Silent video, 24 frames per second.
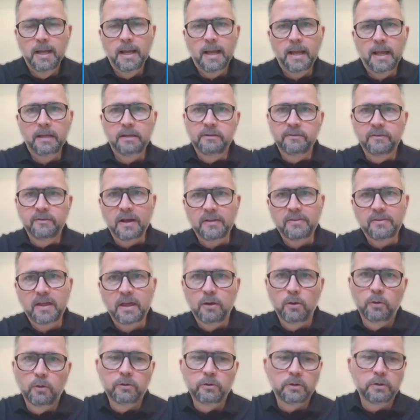and divide that
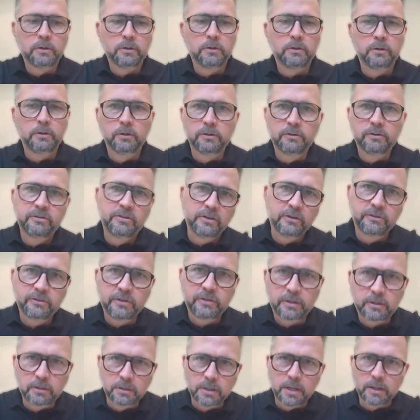over your sales
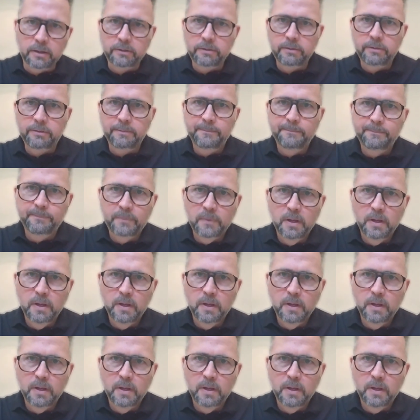cycle length.